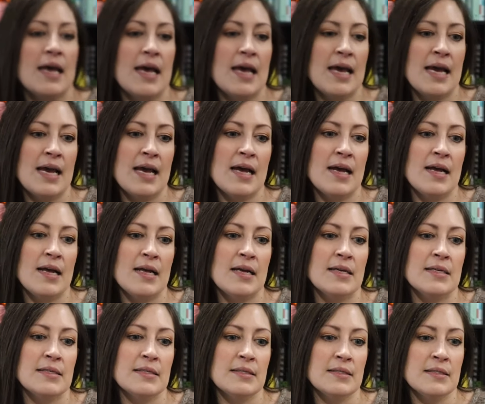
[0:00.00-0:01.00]

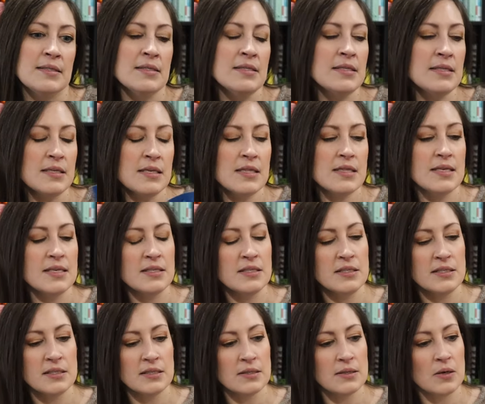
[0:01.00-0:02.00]
And
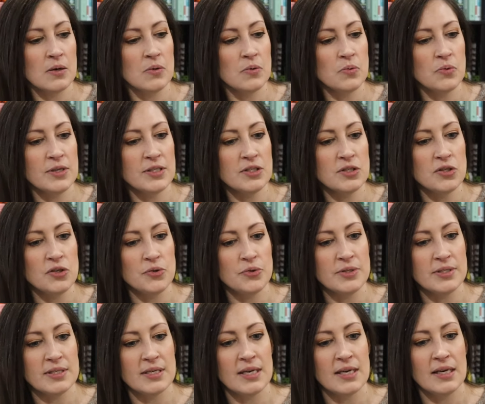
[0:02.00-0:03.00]
this was
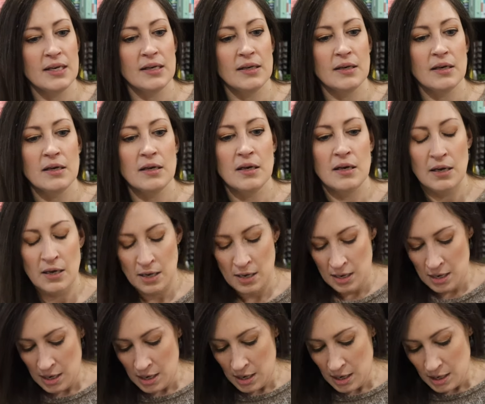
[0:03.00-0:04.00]
using,
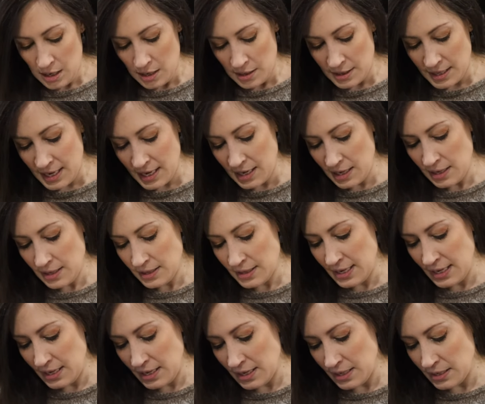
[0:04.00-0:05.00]
they,
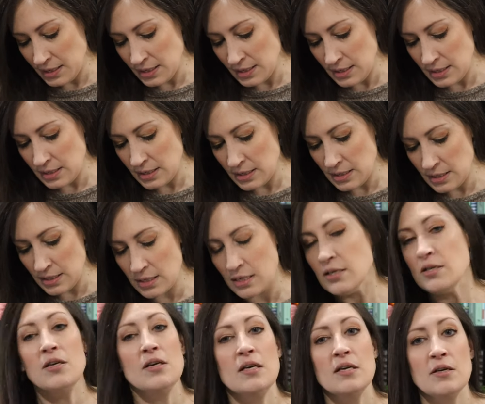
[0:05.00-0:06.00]
they
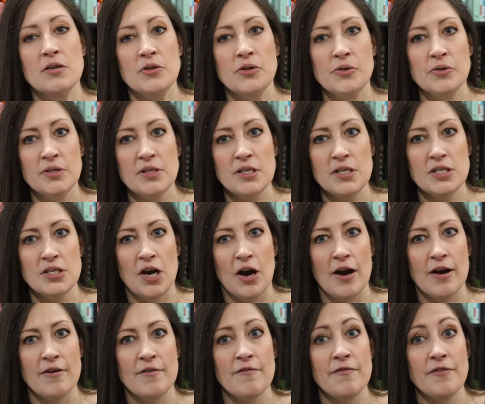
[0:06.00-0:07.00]
included
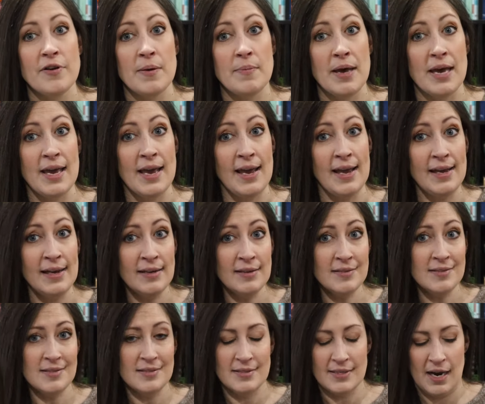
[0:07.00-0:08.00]
yarn from a
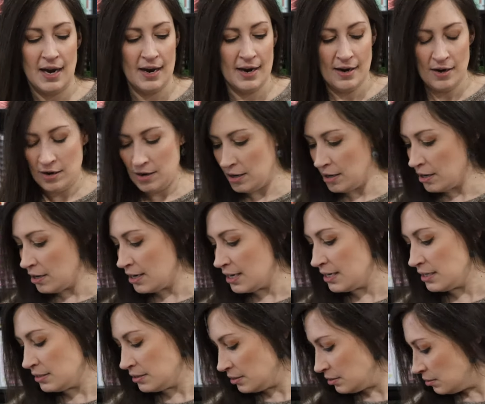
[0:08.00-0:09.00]
hand dyer
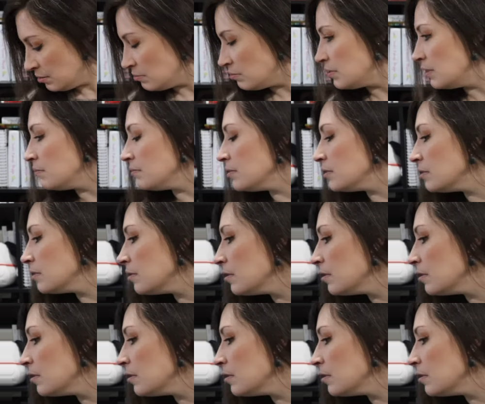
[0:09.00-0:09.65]
and what was